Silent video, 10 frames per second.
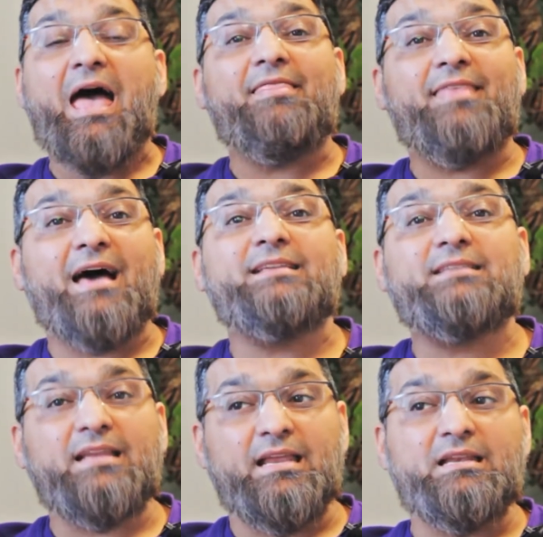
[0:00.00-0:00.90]
And that is
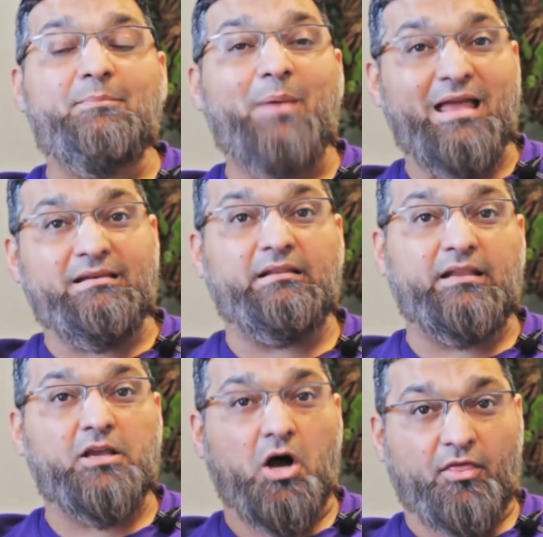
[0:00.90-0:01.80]
an
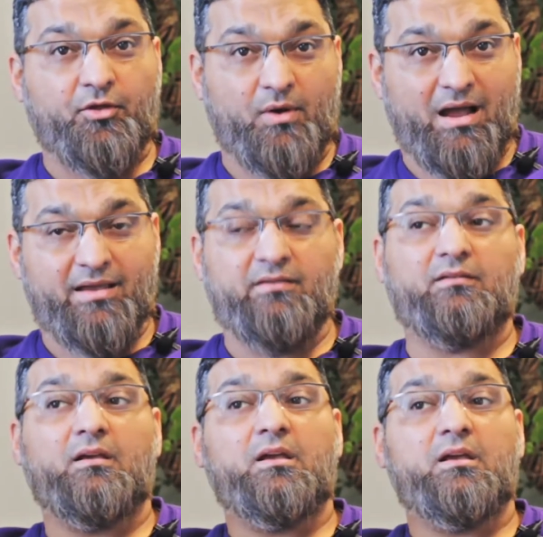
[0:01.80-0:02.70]
independently
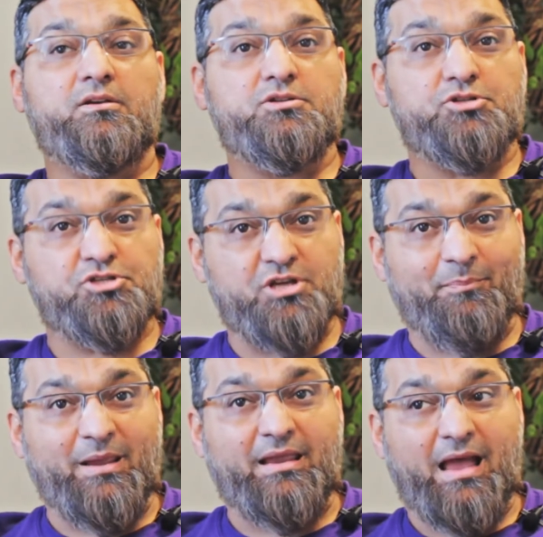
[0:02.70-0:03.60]
authorized
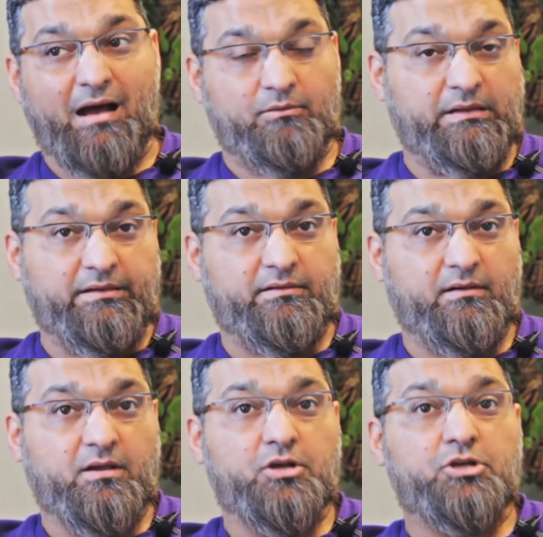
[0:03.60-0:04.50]
shipping outlet
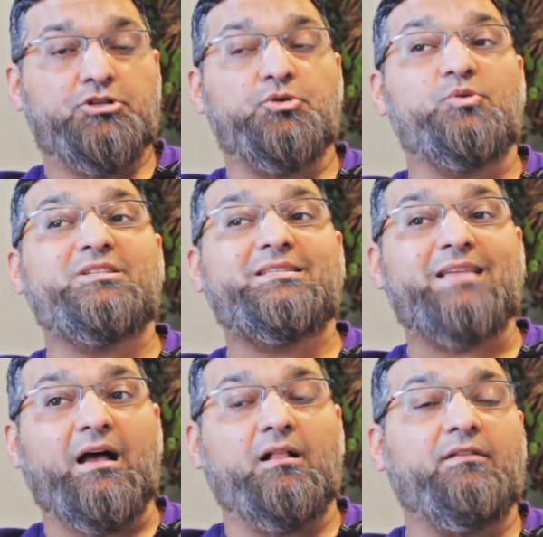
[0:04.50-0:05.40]
to
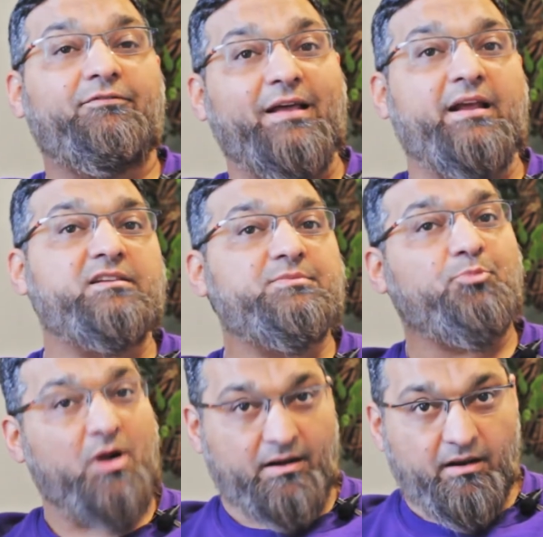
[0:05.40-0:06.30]
sell FedEx
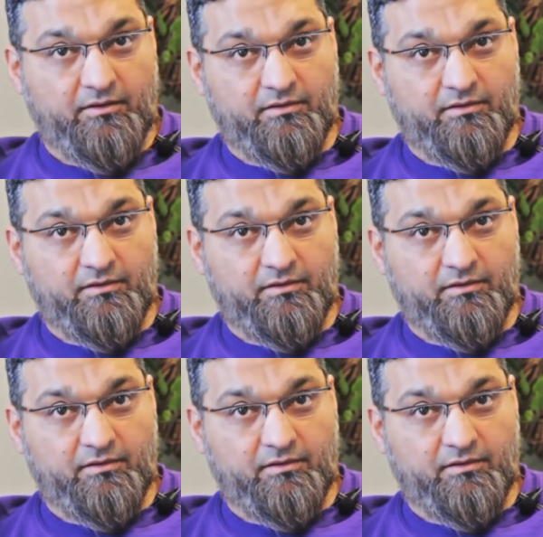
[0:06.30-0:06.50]
products.